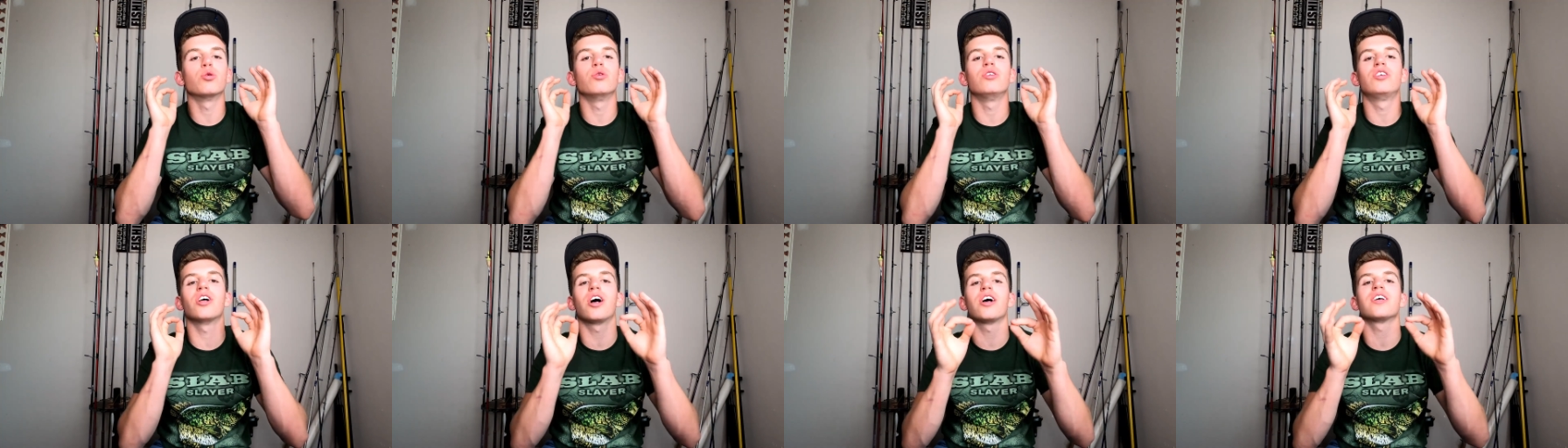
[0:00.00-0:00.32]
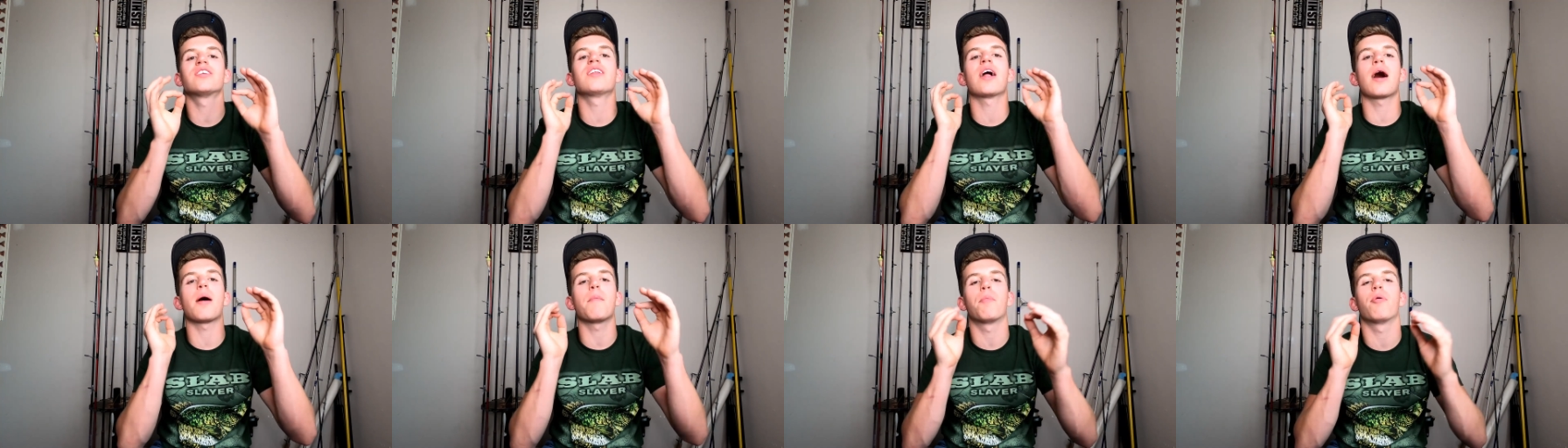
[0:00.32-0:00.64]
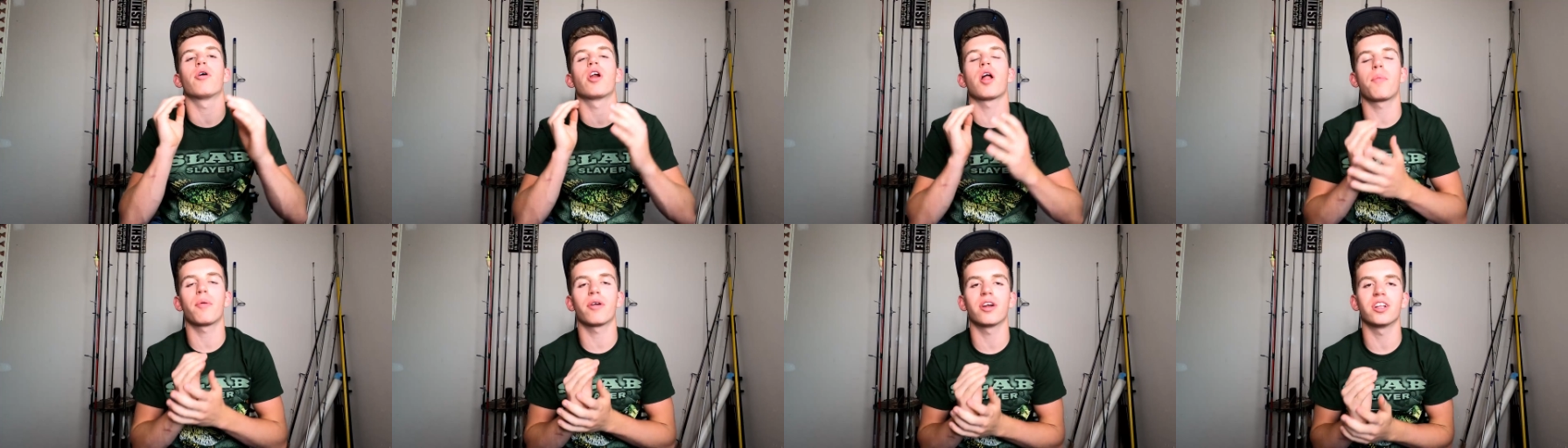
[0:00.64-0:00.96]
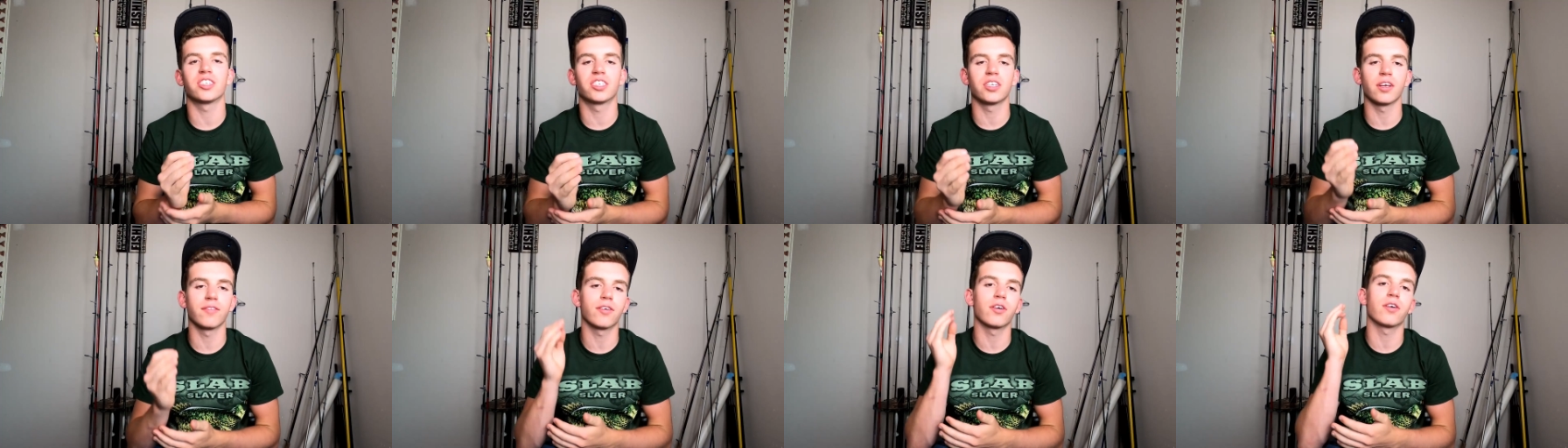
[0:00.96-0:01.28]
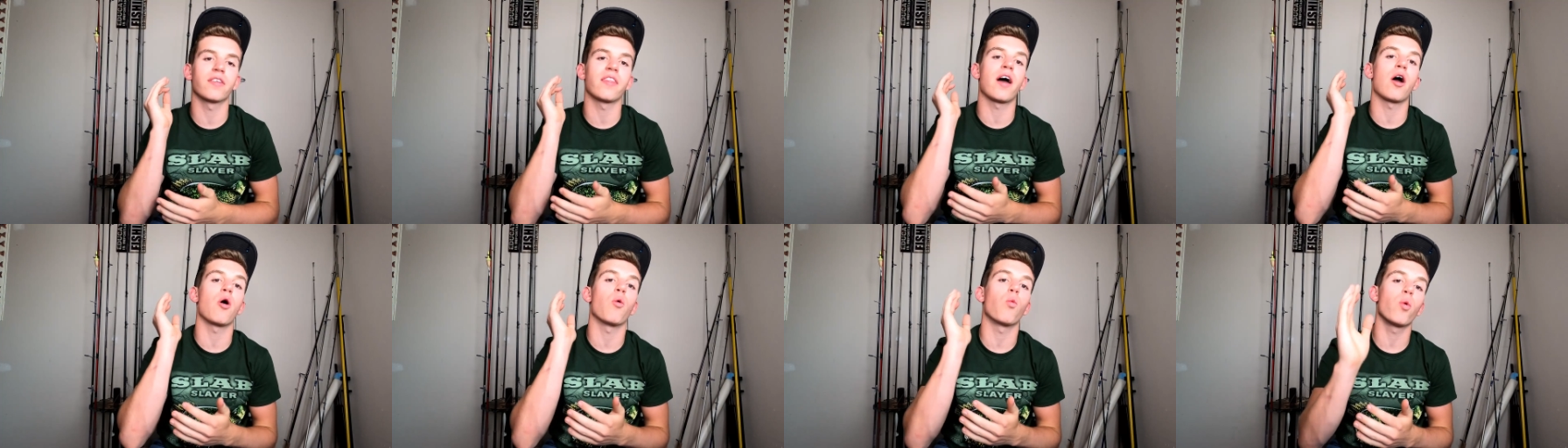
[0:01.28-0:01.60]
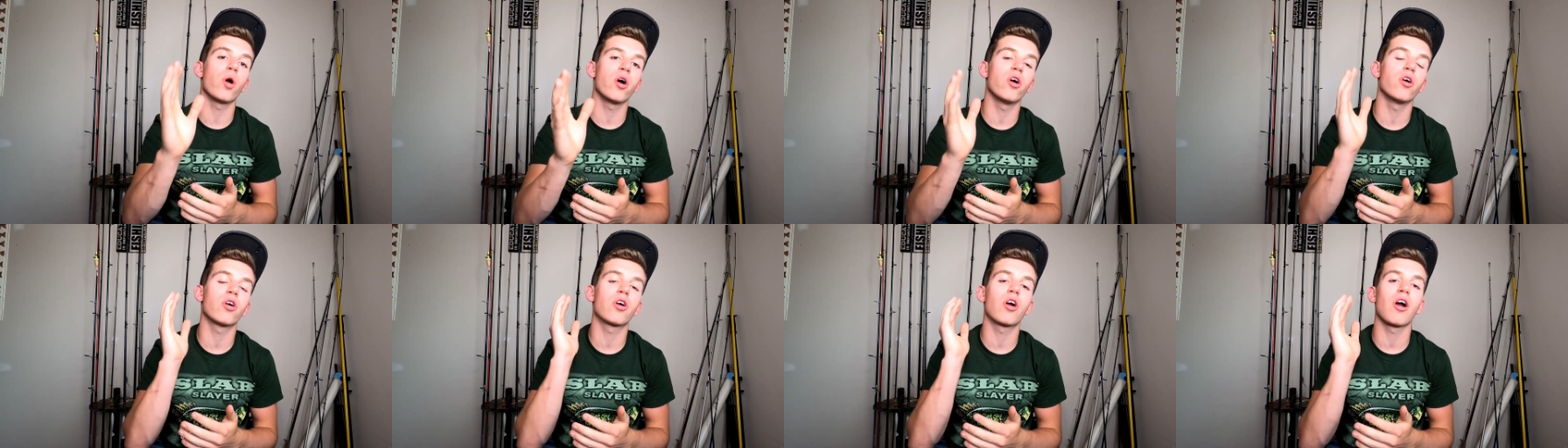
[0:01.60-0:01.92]
so it does not burn up on itself, or
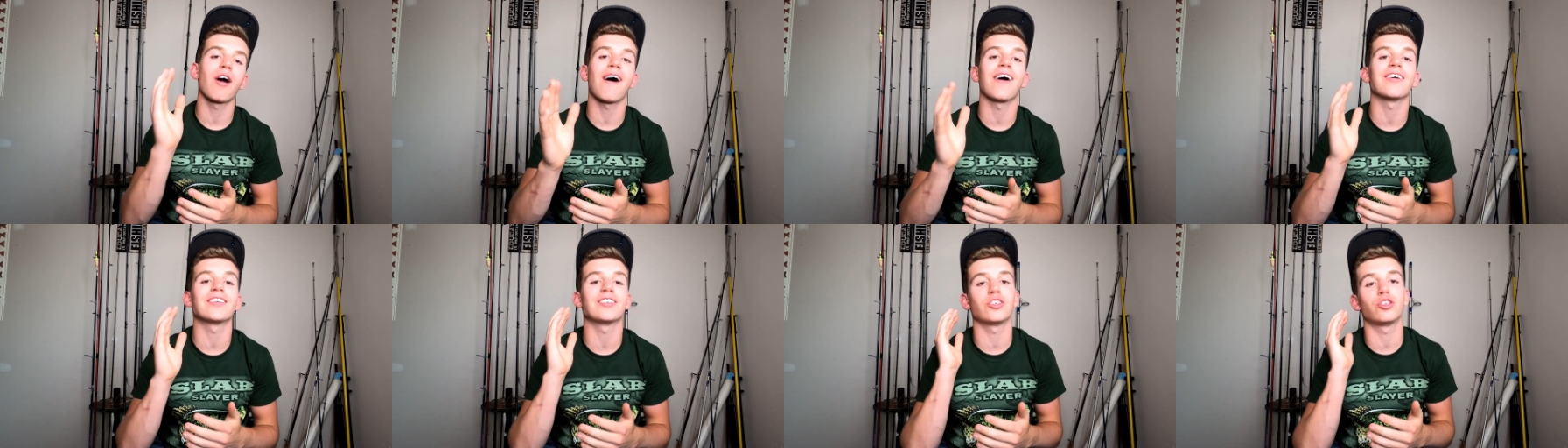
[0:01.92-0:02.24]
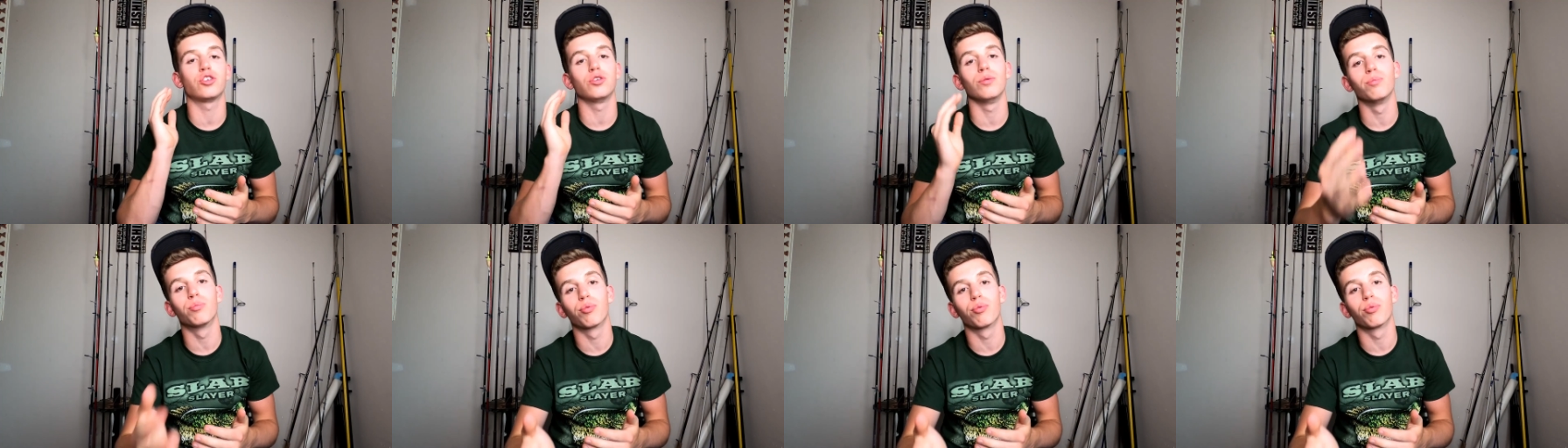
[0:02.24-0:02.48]
that will cause it